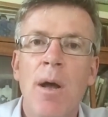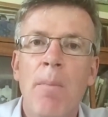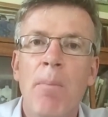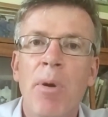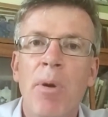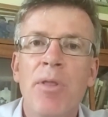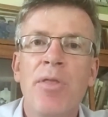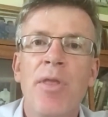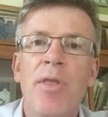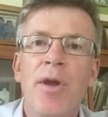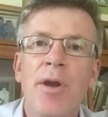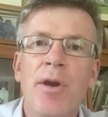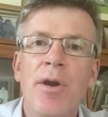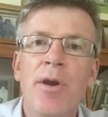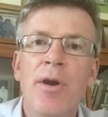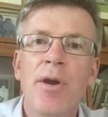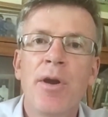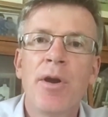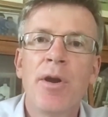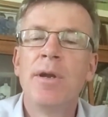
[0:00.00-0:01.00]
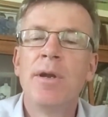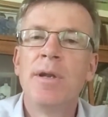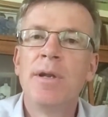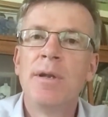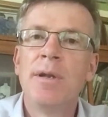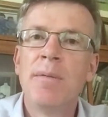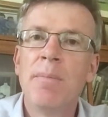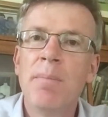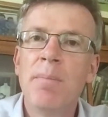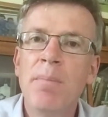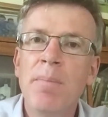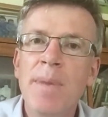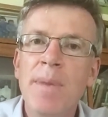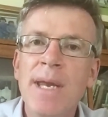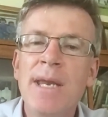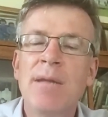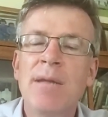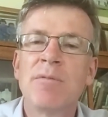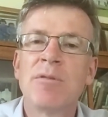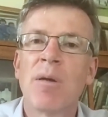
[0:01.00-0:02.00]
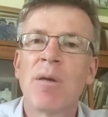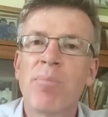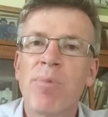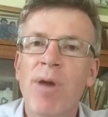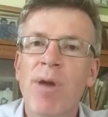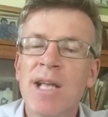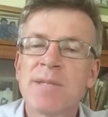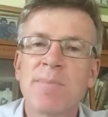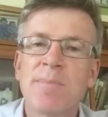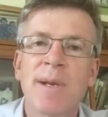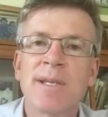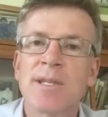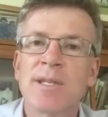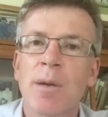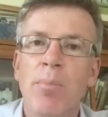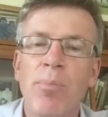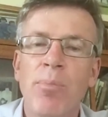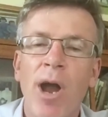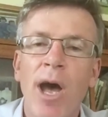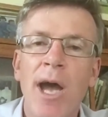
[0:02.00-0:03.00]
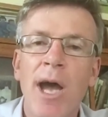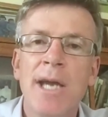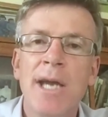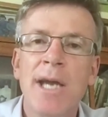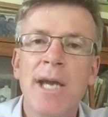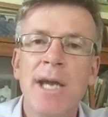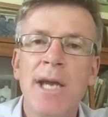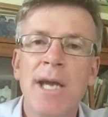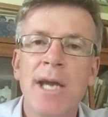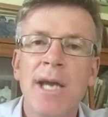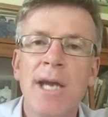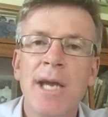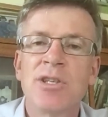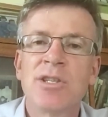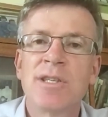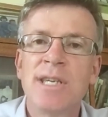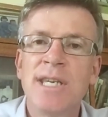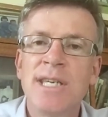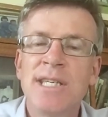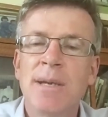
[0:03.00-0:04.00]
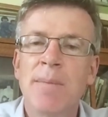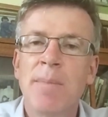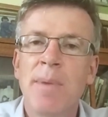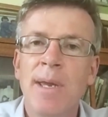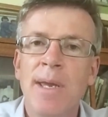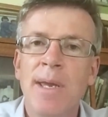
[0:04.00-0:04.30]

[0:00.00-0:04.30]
but their medium-term prospects are bright. They just need